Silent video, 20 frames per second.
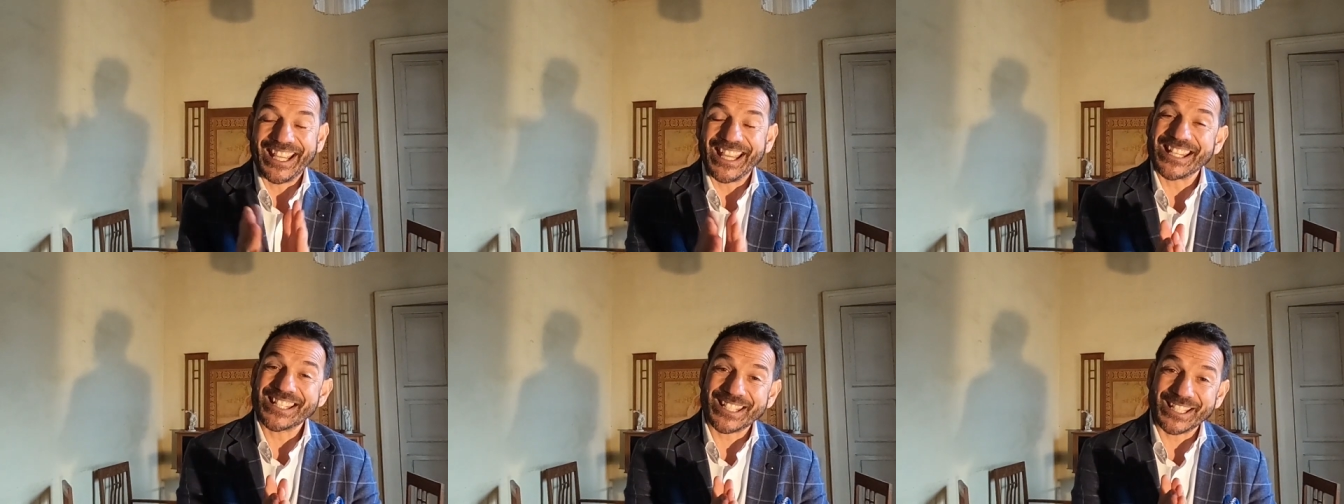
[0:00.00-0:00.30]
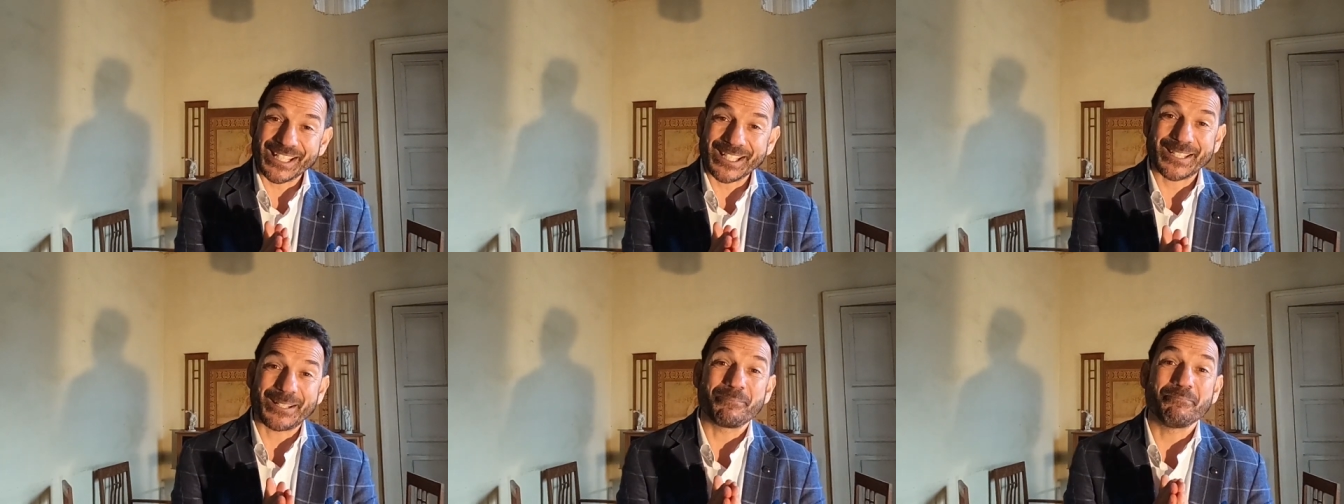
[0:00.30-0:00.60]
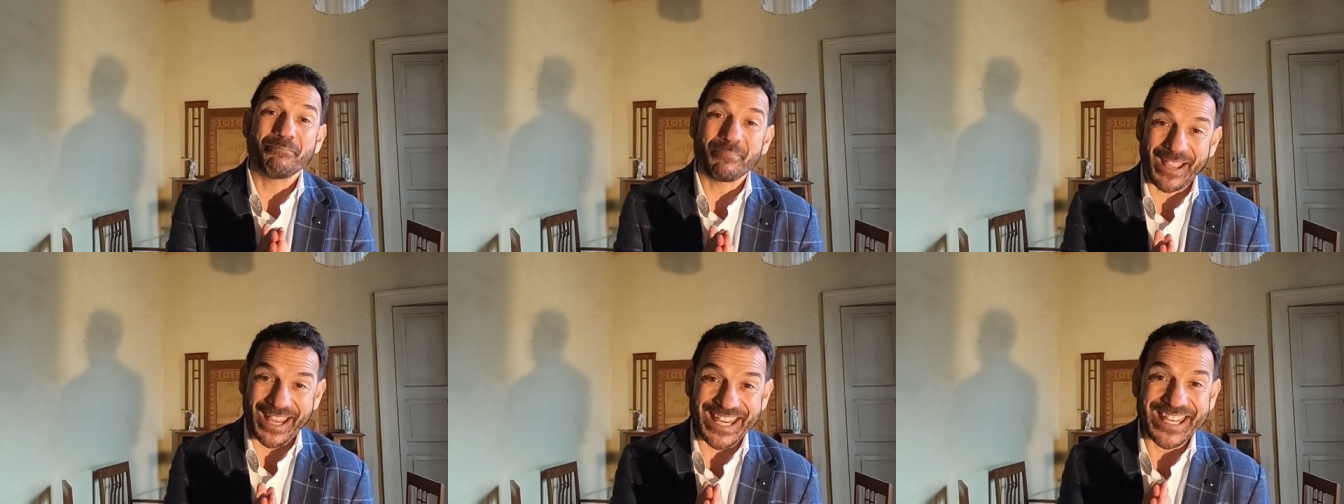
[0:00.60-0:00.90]
isn't it
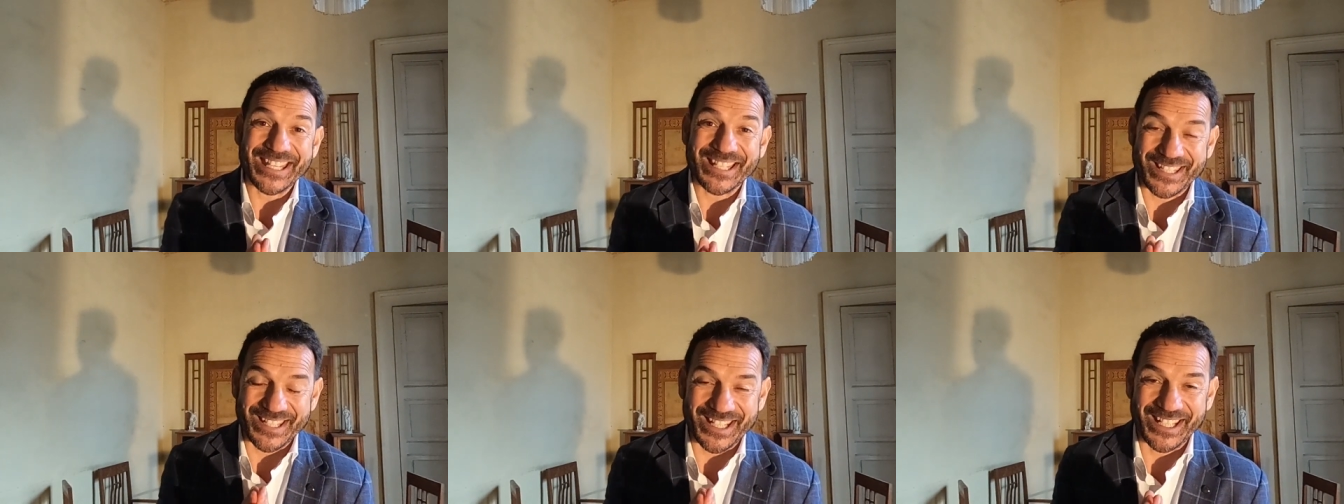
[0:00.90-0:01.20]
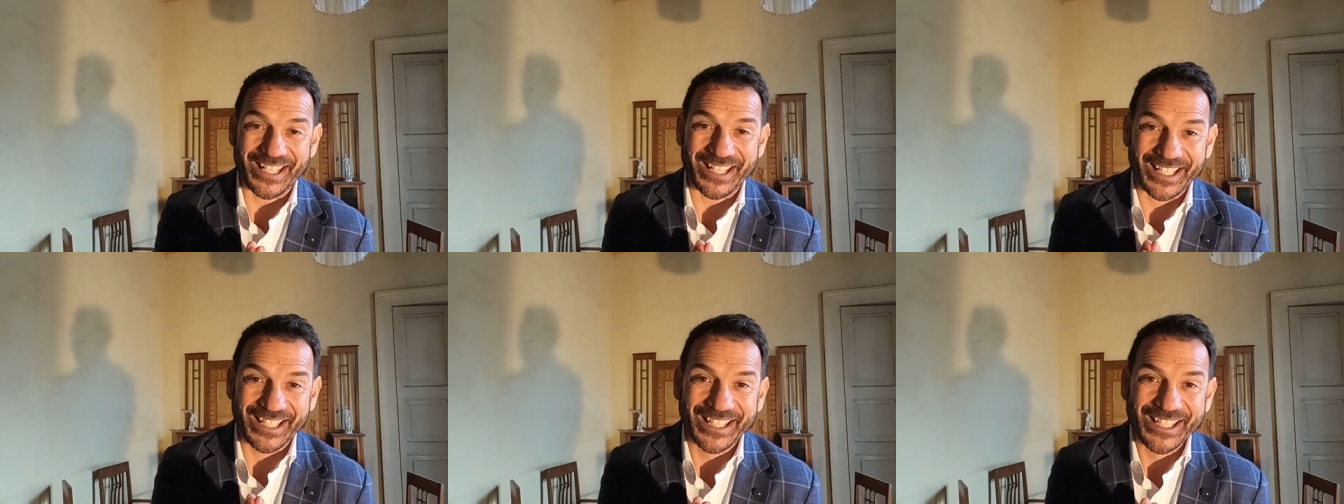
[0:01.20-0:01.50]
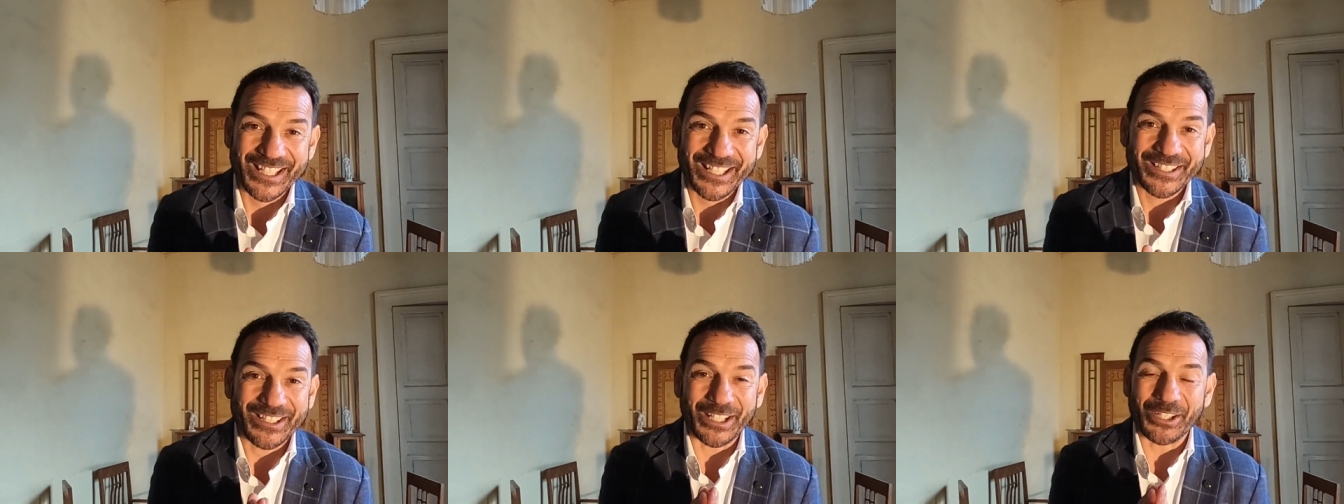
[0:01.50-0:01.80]
amazing
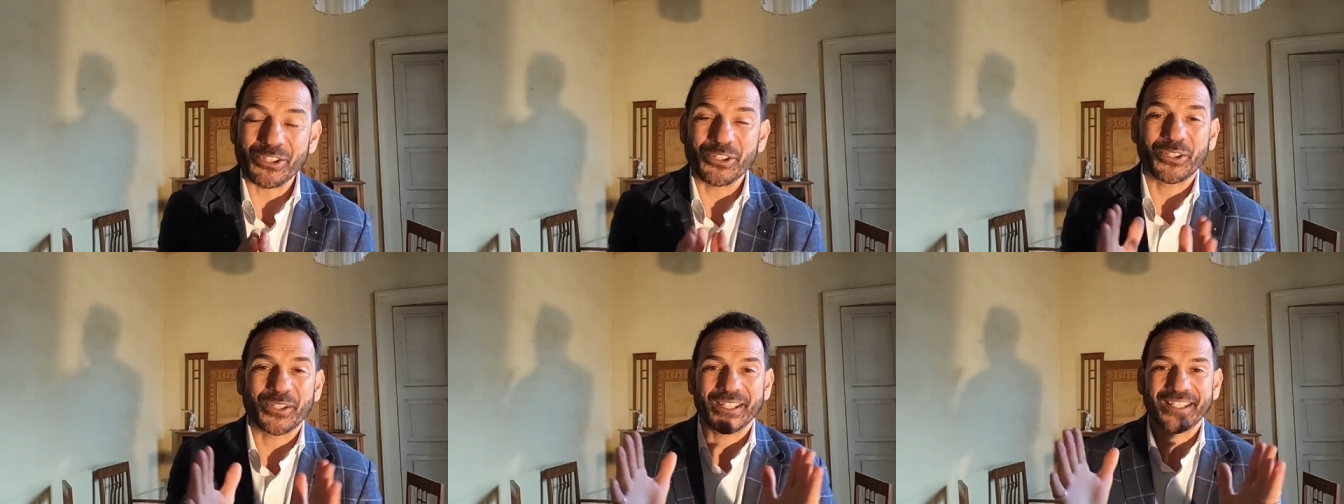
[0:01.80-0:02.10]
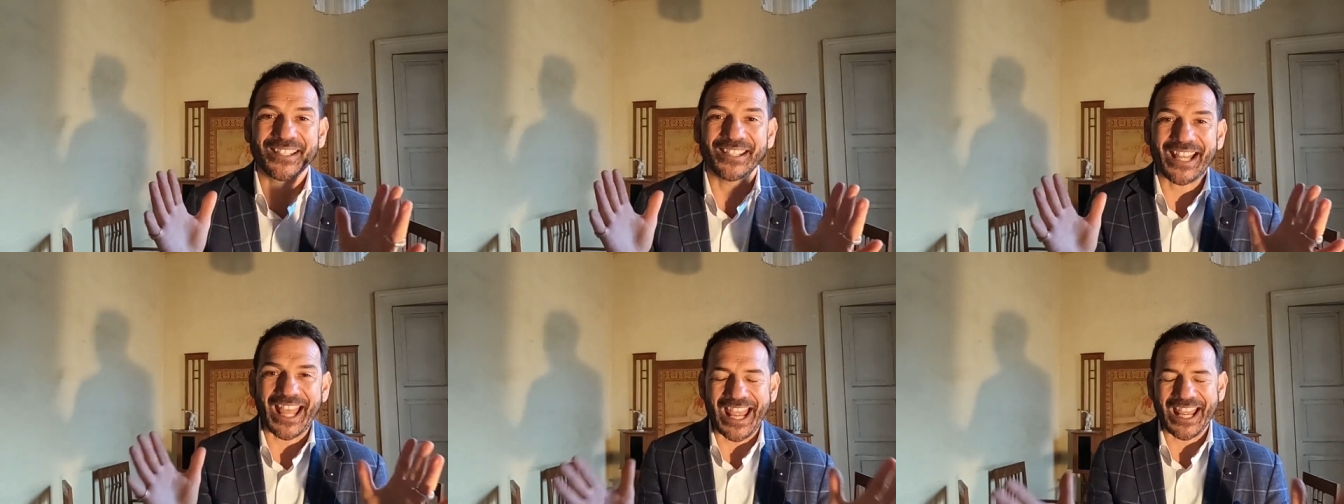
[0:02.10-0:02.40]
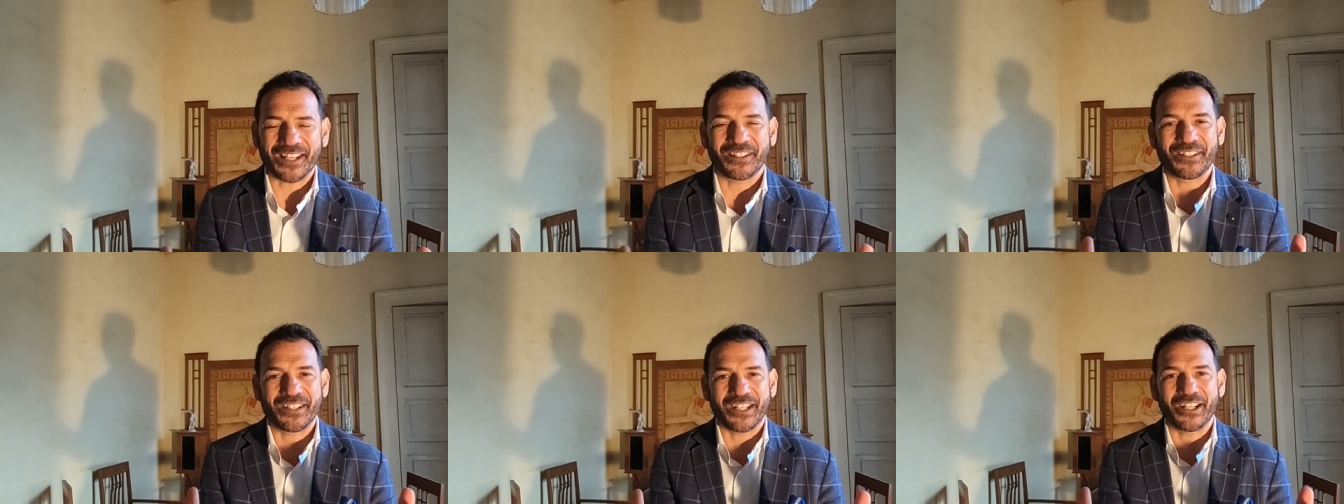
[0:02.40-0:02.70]
that you can
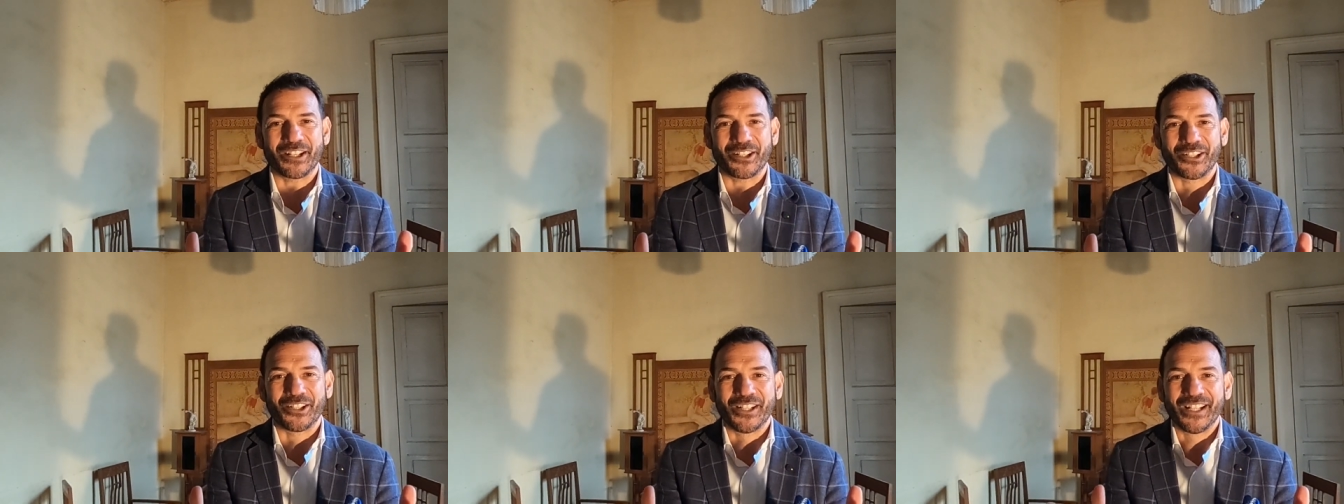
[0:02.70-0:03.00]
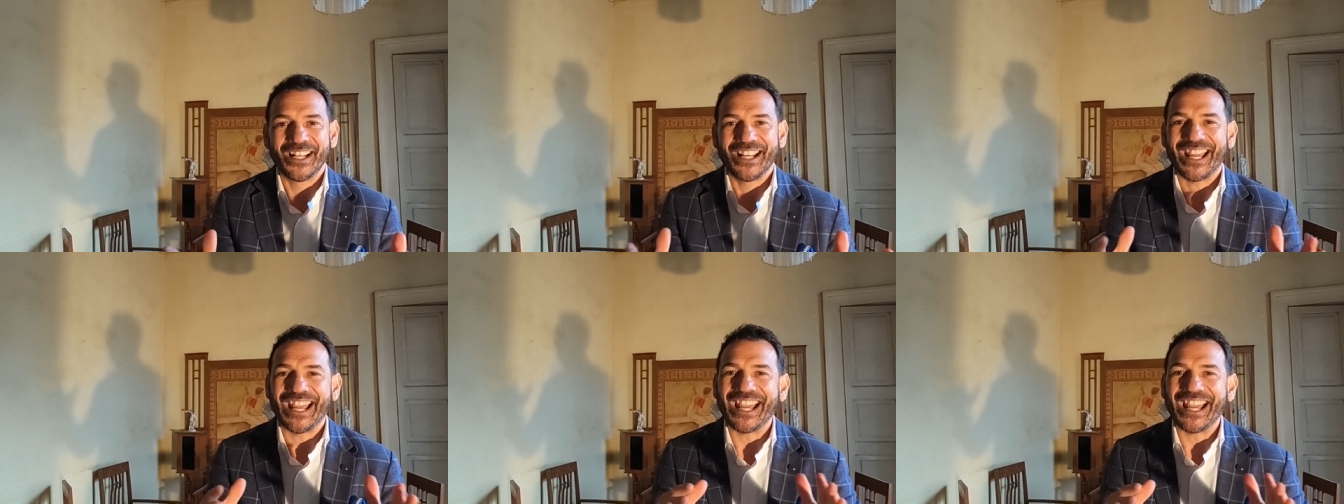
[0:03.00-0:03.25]
land there